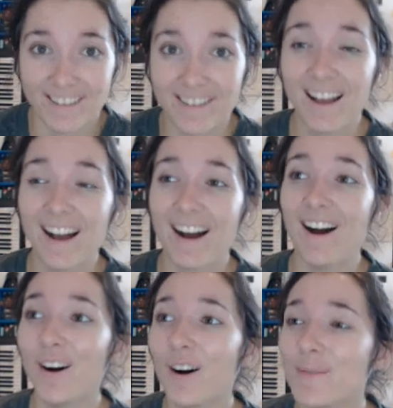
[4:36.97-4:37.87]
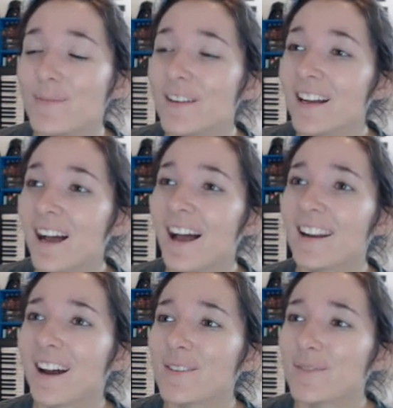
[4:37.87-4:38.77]
And
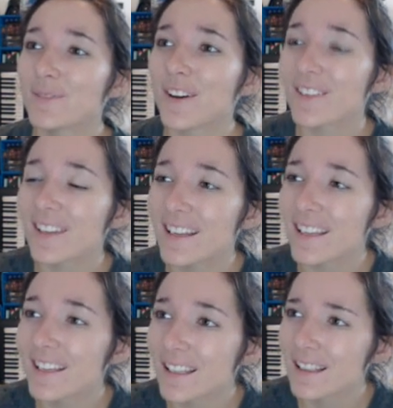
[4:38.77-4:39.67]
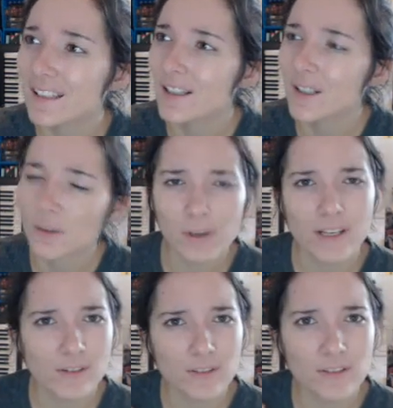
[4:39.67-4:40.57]
I felt like,
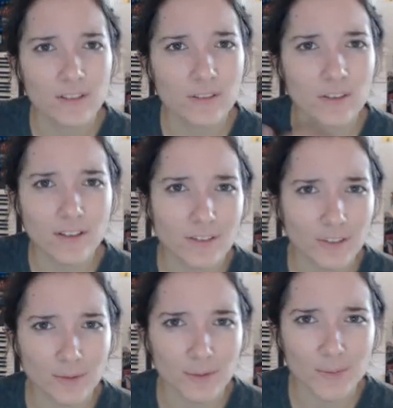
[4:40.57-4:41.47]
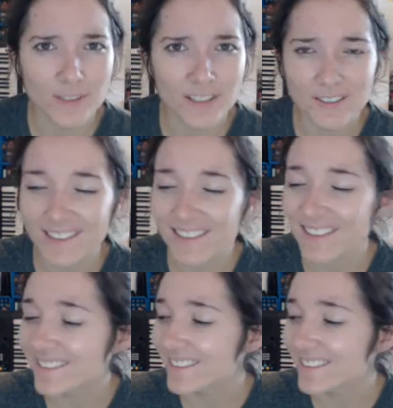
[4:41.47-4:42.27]
wait, you guys are going to roll me in, right?